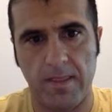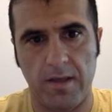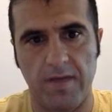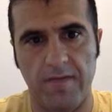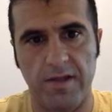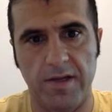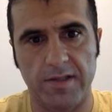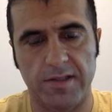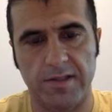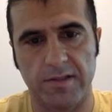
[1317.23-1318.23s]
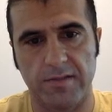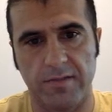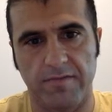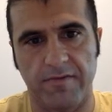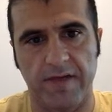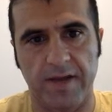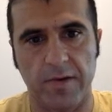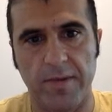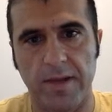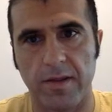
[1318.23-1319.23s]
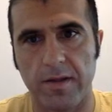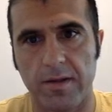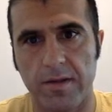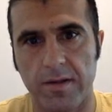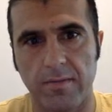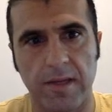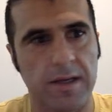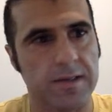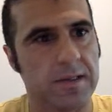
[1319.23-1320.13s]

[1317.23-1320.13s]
Given that it's a factory method, make it.